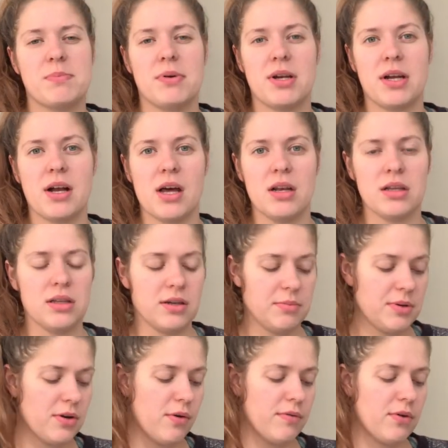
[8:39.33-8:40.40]
but I got a little
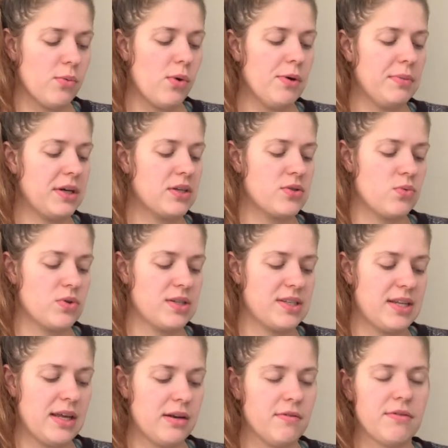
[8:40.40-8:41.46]
bit overwhelming towards
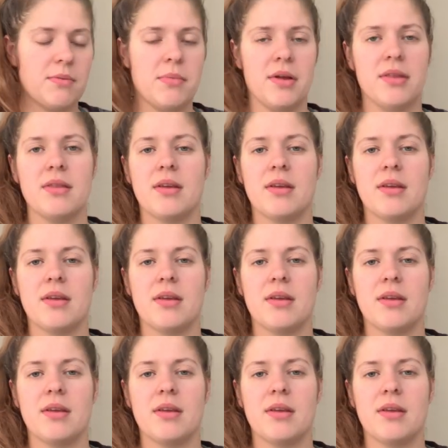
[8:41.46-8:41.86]
the end of the month,